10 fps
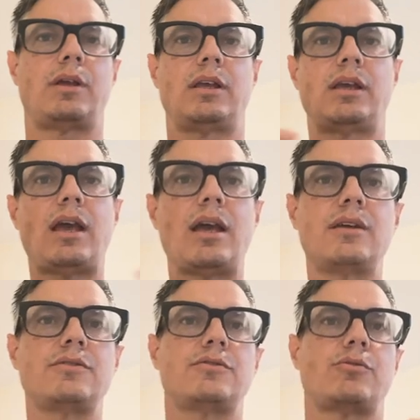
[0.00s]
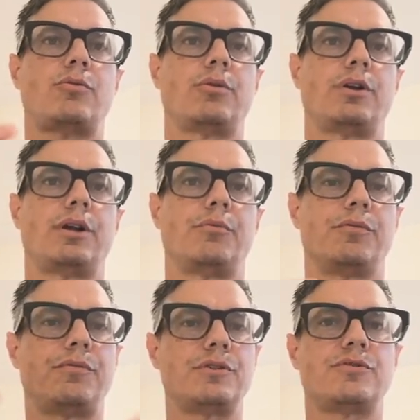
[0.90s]
case or a
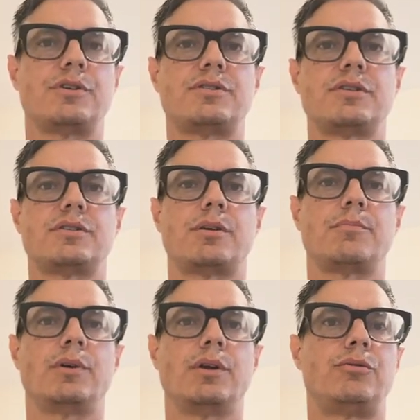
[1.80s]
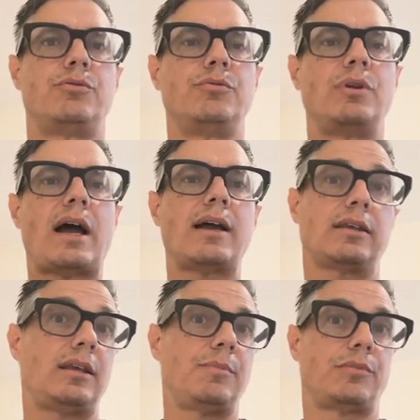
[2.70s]
refrigerant system do
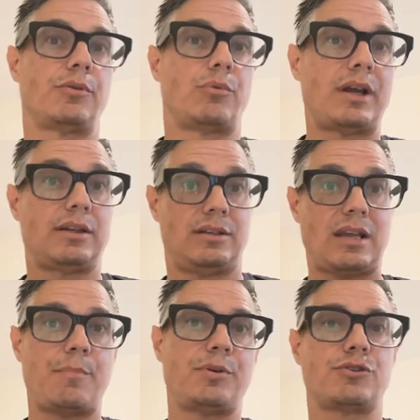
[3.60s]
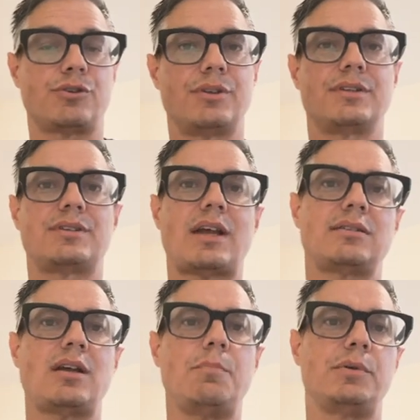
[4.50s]
not keep the right temperature, the set
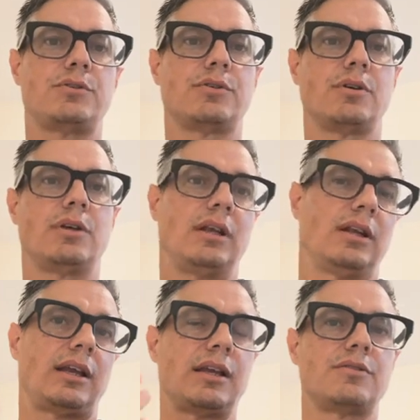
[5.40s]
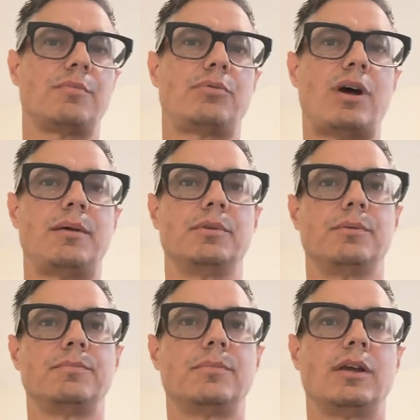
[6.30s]
temperature indicates a
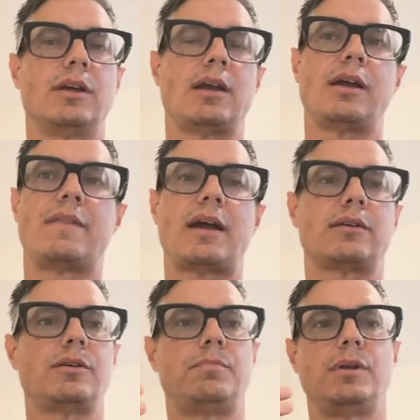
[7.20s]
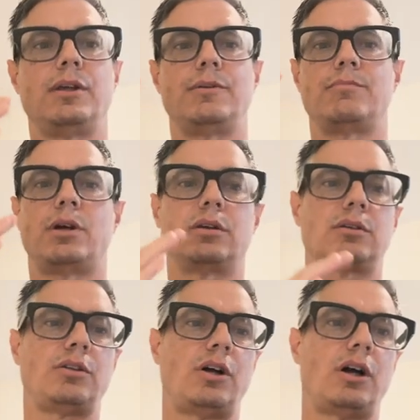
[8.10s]
problem. And that could be a
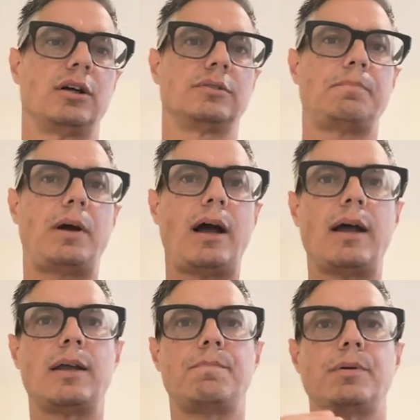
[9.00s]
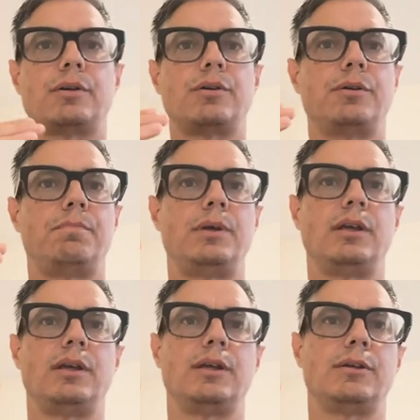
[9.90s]
clogged pipe, it could
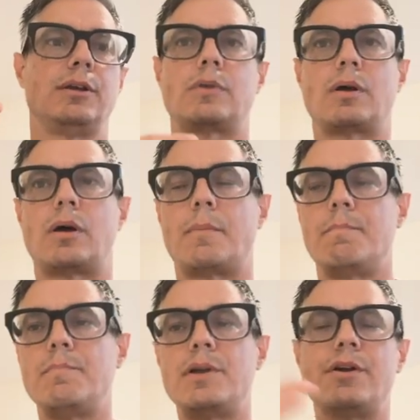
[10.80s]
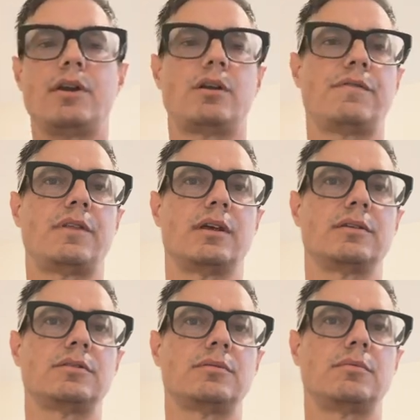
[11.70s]
be a myriad of
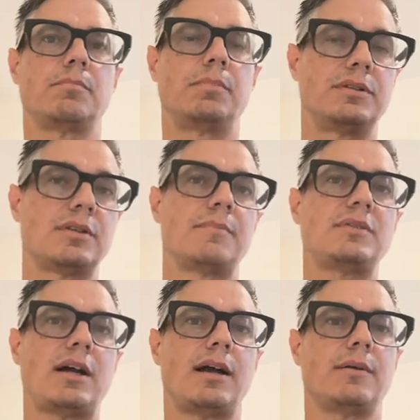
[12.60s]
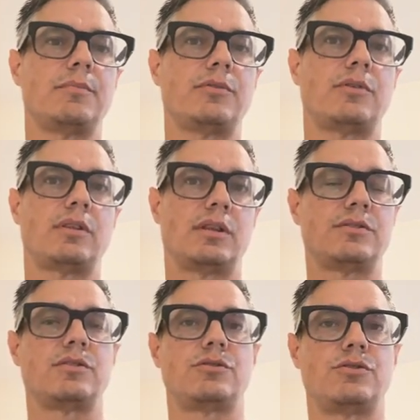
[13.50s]
things. But sometimes
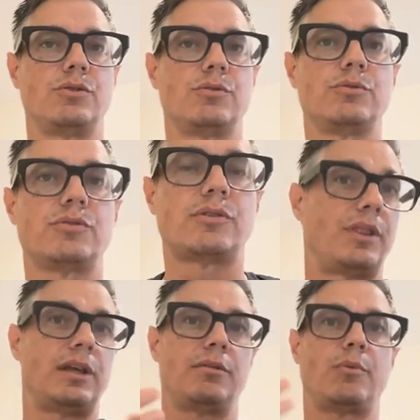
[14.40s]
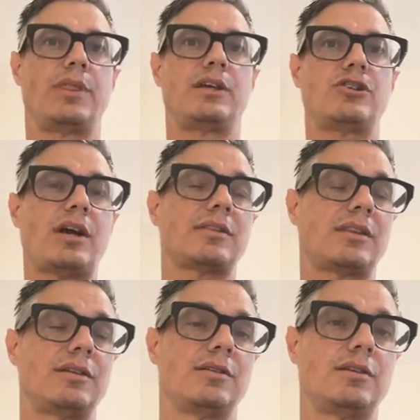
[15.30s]
this is used when they
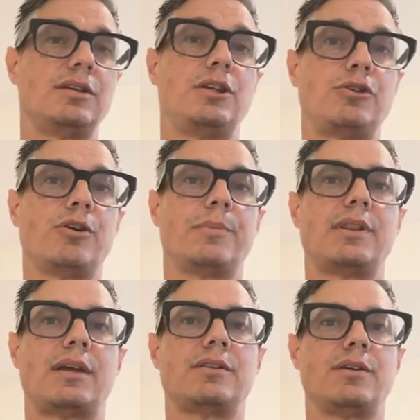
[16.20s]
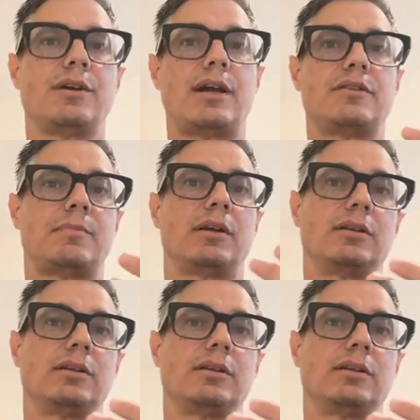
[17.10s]
check to determine that there has been a